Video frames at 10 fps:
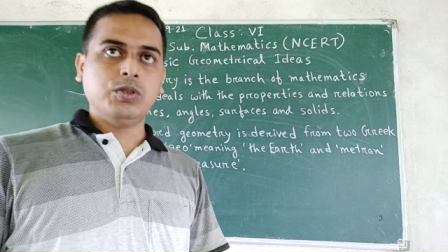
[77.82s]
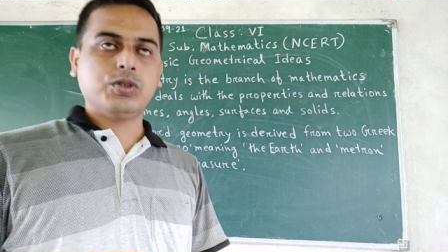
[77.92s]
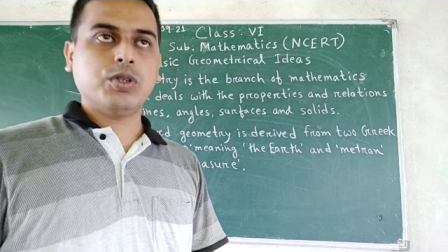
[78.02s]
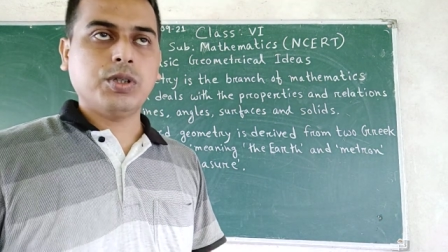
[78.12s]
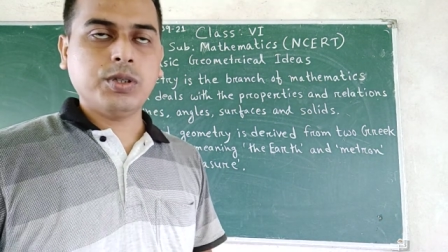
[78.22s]

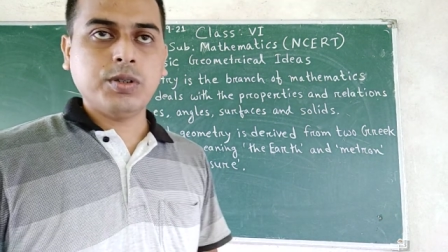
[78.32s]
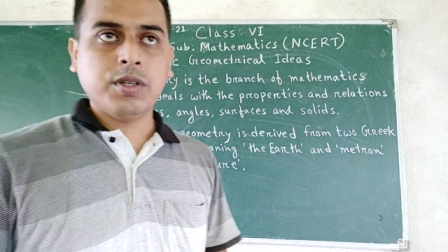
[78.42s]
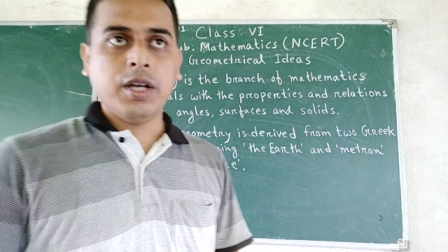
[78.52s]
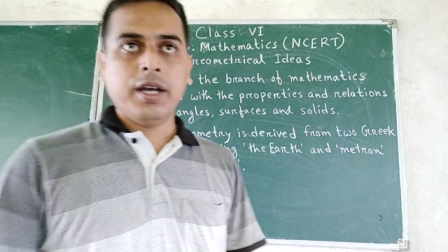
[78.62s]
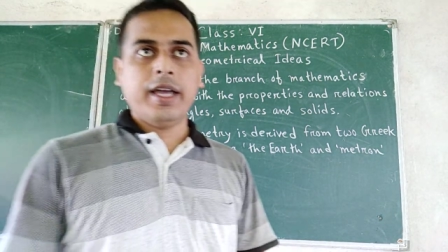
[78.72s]
So
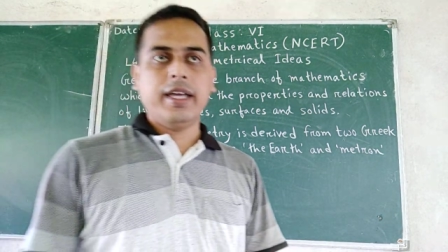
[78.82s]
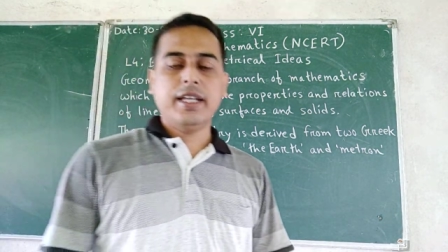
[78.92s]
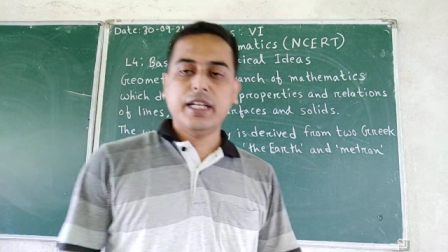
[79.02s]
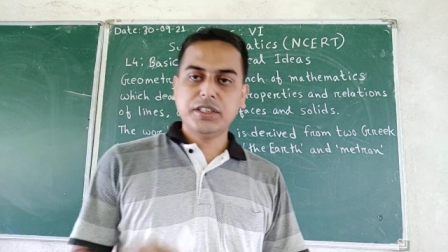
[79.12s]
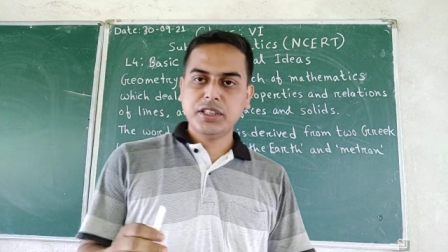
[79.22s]
in
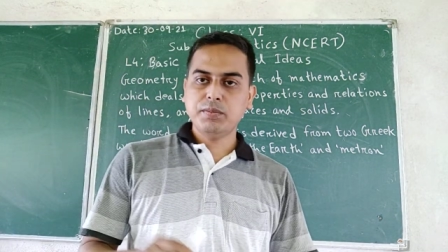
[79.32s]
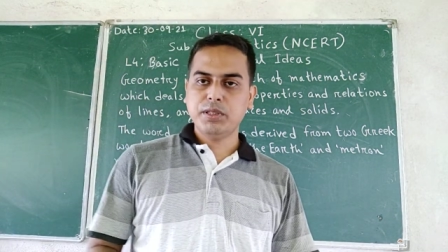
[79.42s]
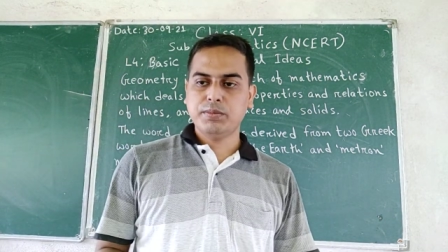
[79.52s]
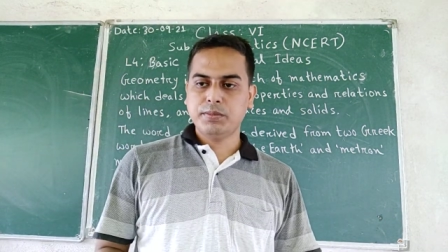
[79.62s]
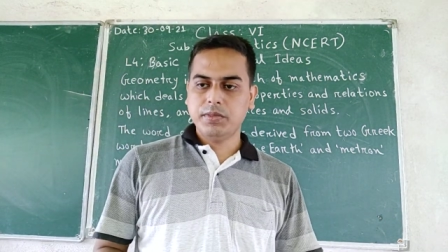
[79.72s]

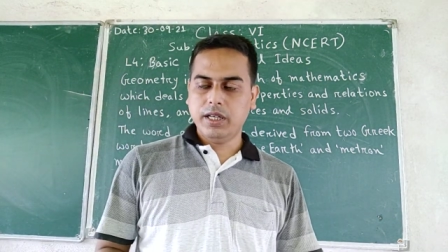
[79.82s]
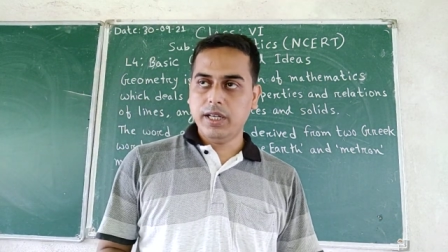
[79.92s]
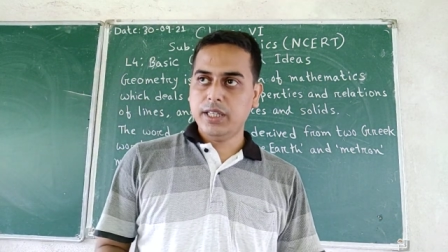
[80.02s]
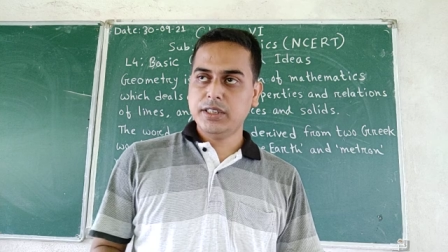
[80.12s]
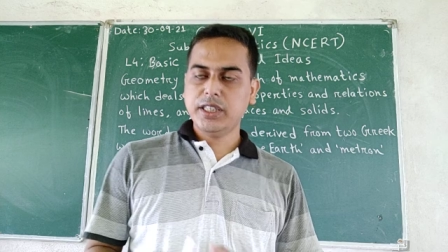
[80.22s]

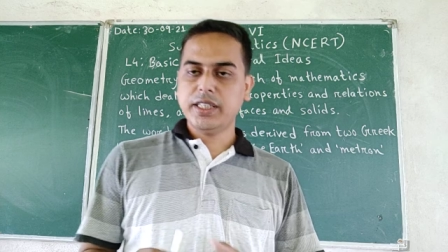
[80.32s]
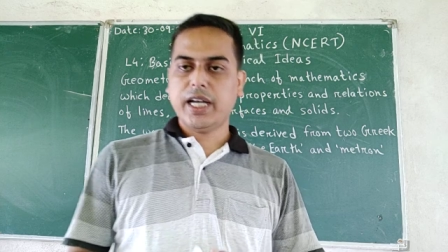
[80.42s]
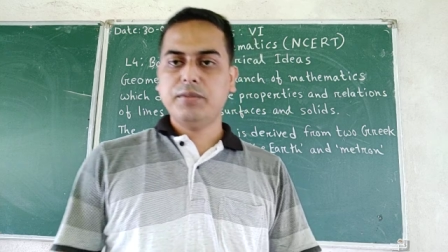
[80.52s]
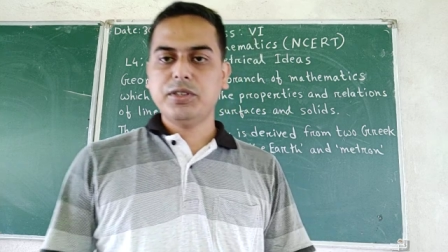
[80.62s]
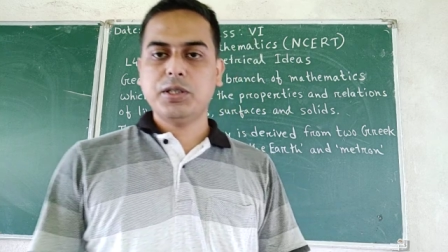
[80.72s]
ancient
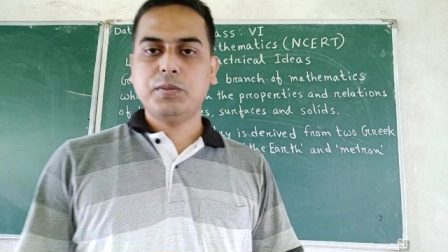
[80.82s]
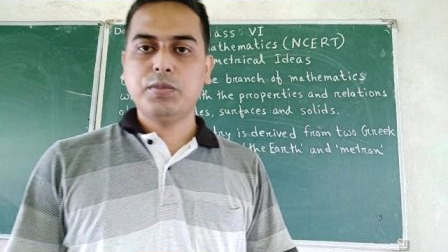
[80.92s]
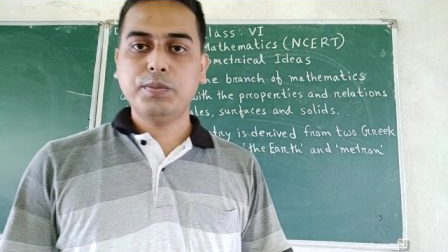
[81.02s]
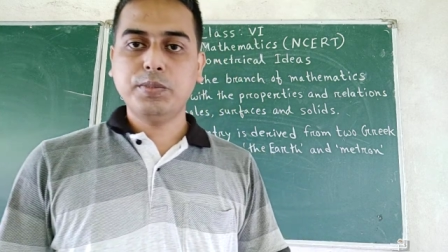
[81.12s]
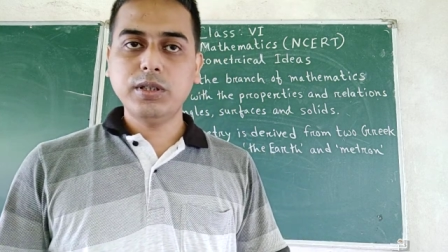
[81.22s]
times,
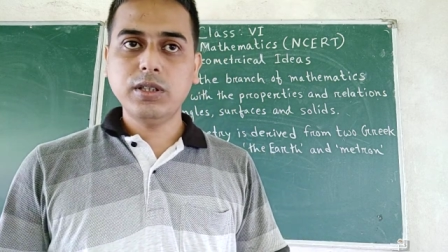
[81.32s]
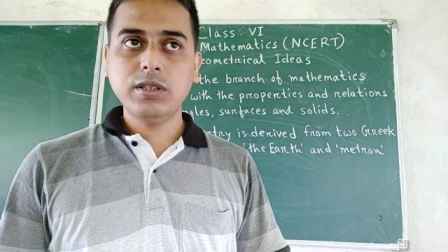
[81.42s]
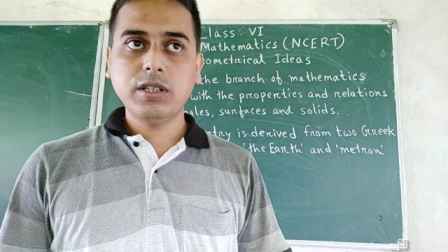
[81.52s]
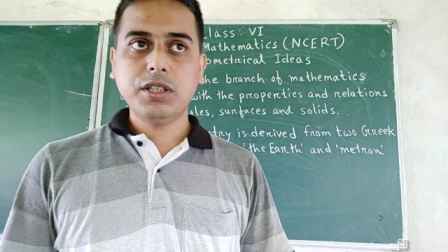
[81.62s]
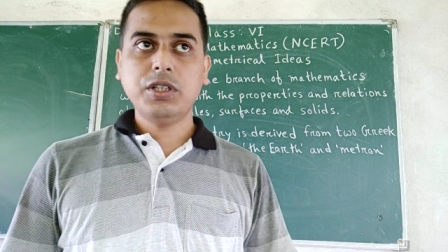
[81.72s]

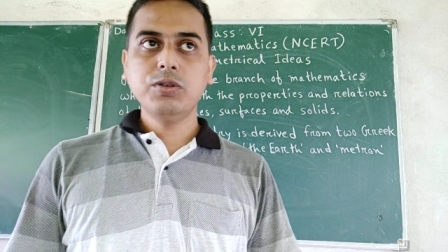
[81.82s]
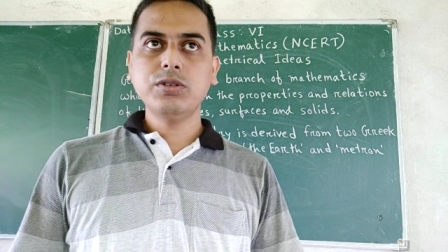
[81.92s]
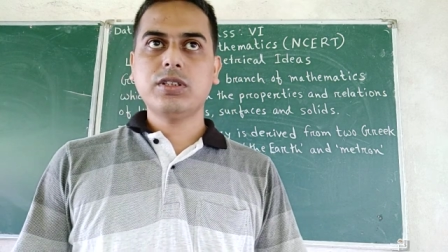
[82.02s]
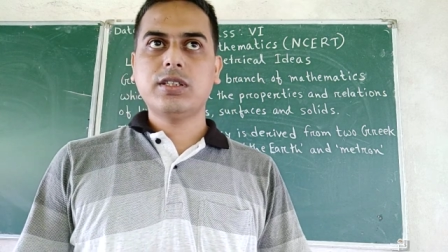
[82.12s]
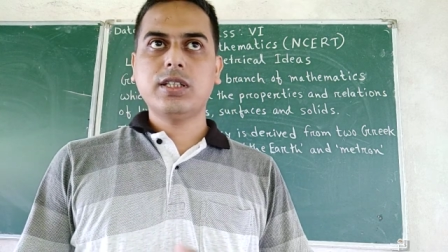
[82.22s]
people
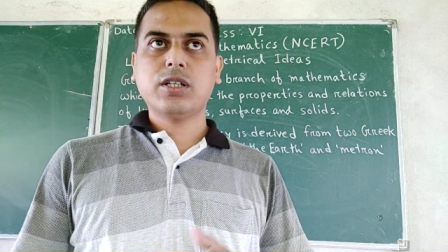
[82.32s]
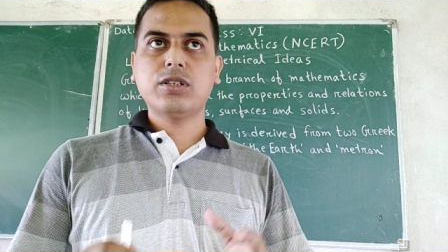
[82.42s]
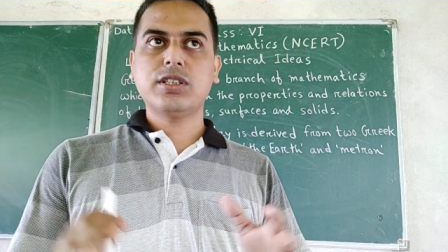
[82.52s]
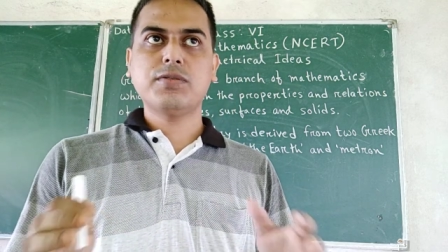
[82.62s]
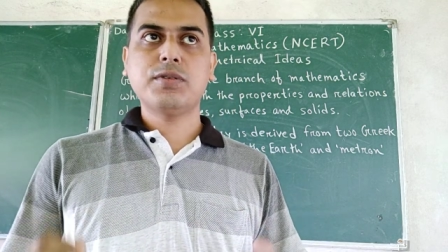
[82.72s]
used the
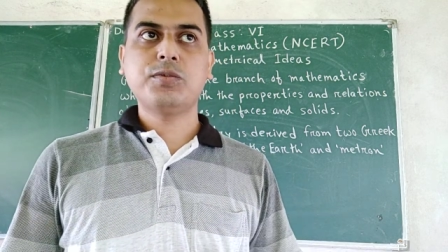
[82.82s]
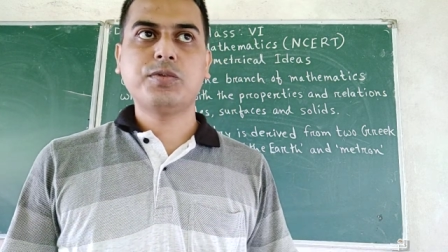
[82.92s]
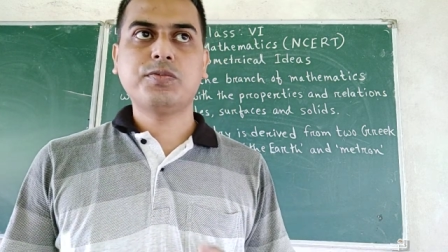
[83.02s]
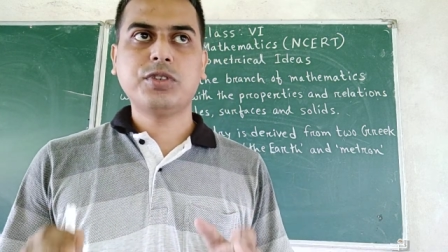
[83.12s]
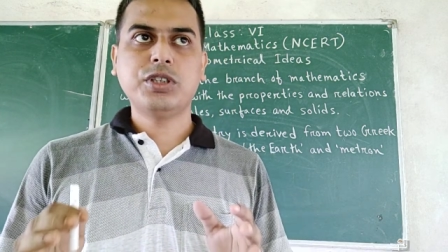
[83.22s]
concept of
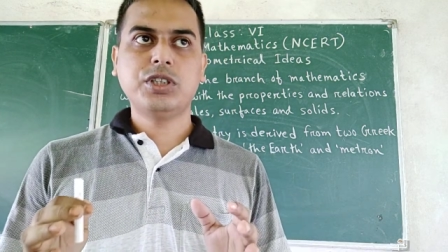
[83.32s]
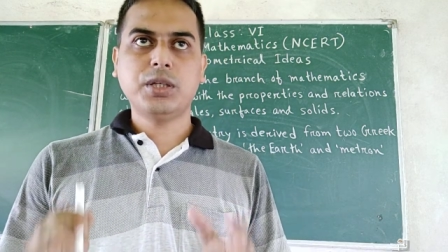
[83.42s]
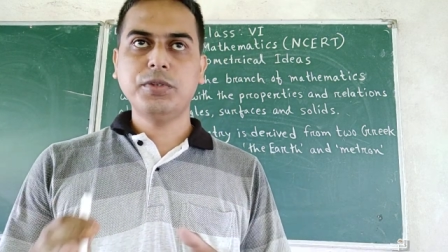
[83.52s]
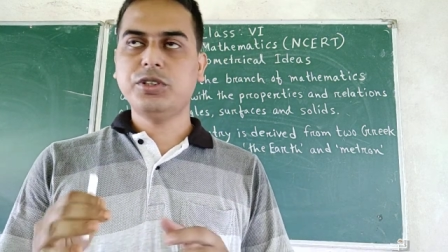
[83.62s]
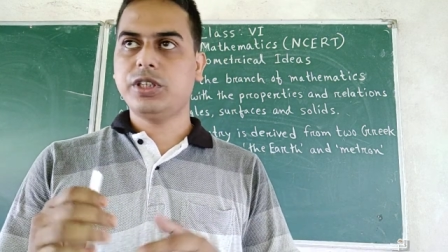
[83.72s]

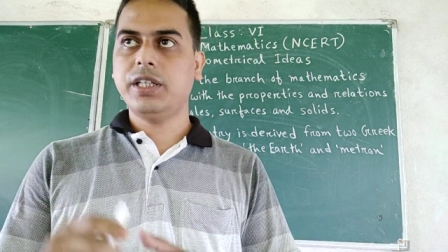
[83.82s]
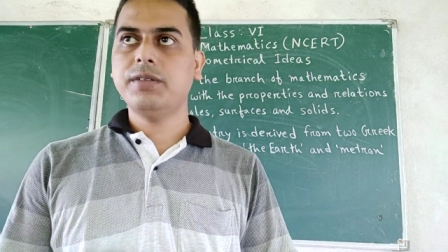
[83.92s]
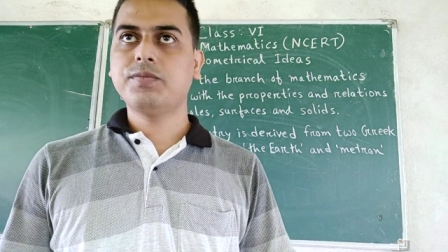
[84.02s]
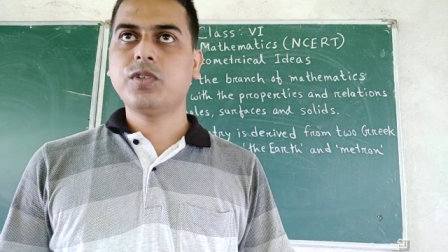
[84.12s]
geometry